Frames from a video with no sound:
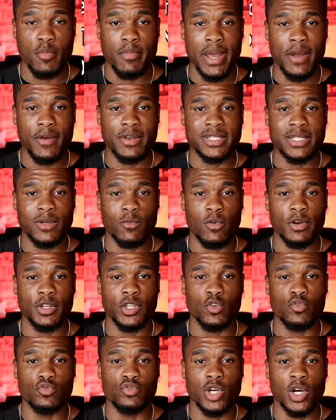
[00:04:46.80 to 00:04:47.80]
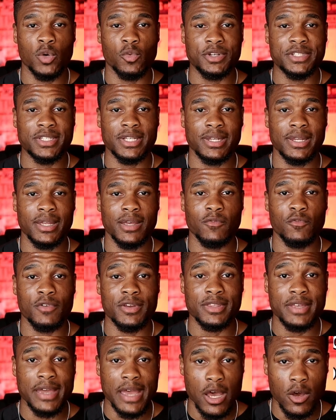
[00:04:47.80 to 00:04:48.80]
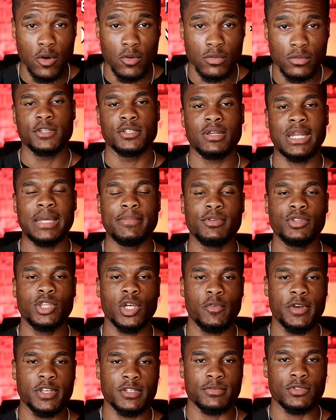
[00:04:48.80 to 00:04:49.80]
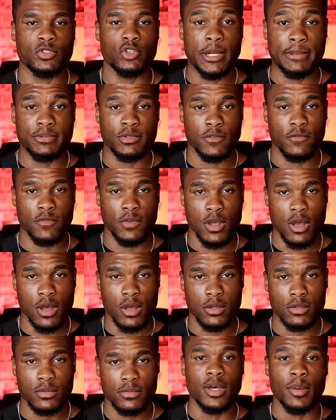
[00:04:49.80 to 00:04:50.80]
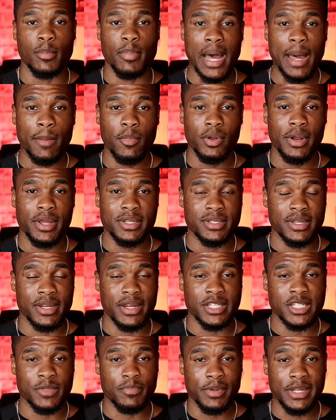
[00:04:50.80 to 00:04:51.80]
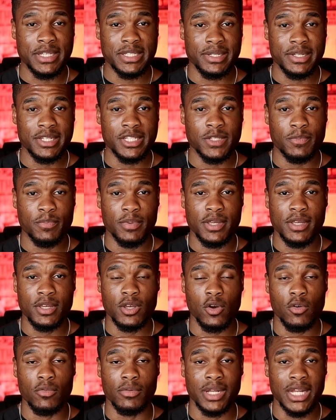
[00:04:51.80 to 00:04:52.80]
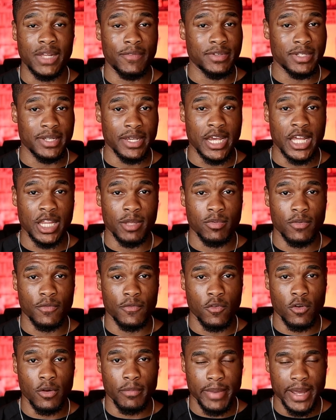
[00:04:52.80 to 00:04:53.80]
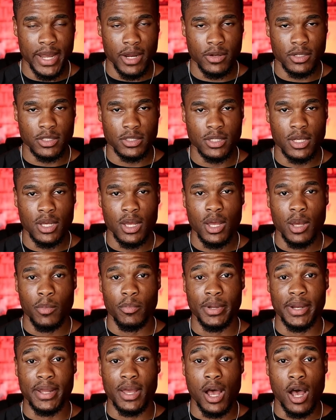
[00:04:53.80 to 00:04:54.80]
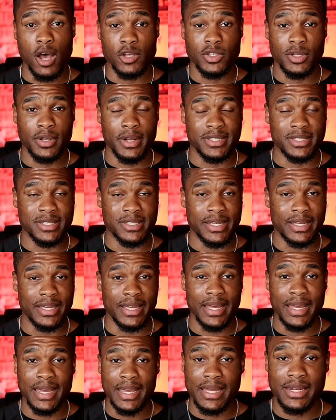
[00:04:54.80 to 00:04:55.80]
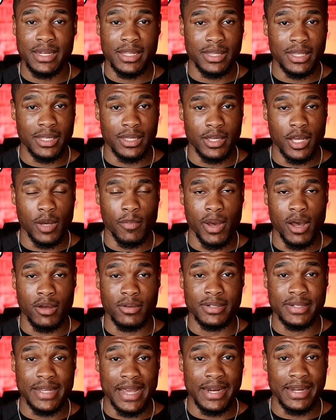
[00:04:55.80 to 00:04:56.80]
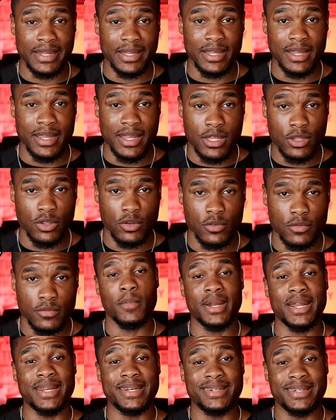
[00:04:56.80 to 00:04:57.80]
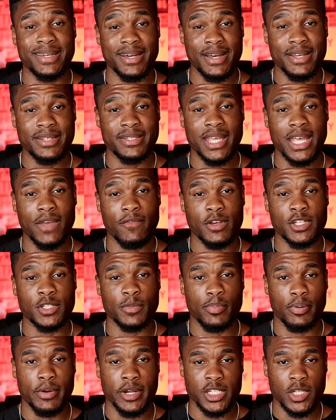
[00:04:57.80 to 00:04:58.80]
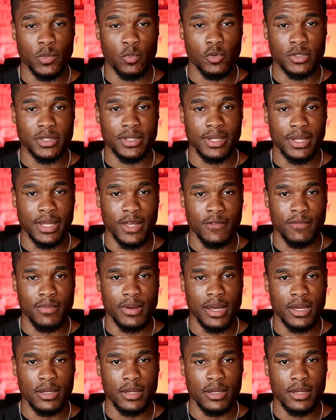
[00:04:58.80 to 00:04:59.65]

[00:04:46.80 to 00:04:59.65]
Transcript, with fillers: You marry someone you don't want to live without. So let me throw in some scripture for y'all. The Bible doesn't explicitly speak on living together before marriage, but it also doesn't say anything about dating either, but it does give us principles to live